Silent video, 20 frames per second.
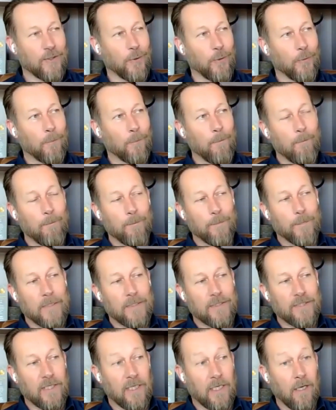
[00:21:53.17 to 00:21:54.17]
So
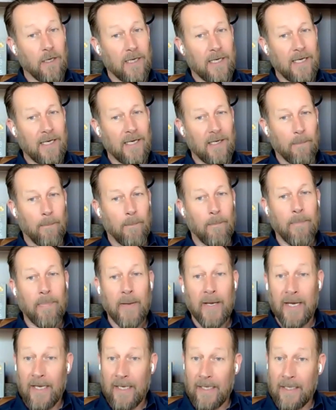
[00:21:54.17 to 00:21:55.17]
you got to kind of
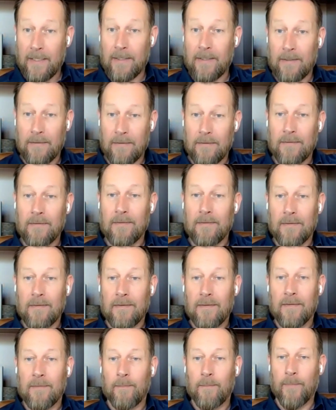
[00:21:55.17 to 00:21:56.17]

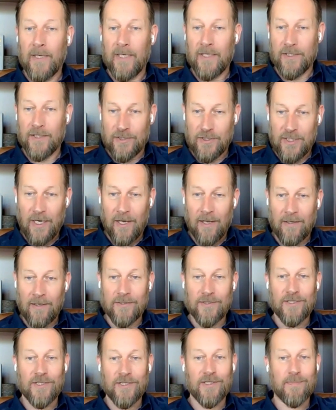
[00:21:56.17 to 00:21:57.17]
pick your
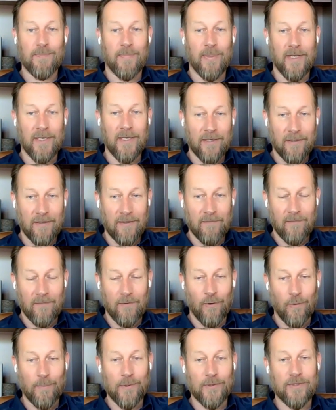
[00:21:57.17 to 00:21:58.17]
challenges, pick your
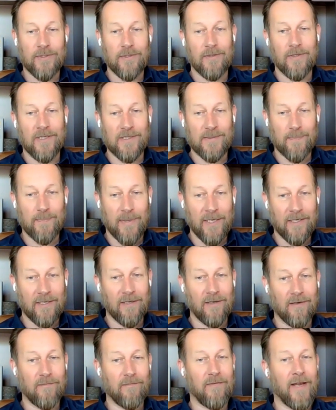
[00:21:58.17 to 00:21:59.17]
opportunities, pick
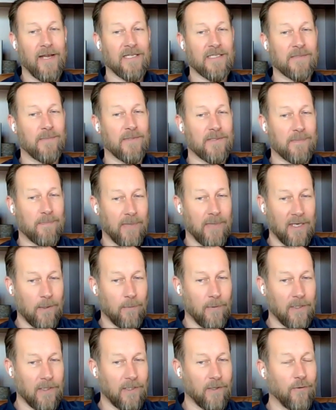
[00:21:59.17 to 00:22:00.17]
your investments, pick
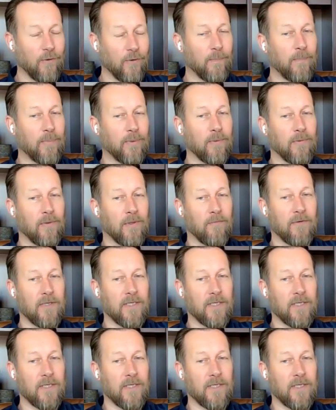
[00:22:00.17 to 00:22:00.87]
where you're going to put the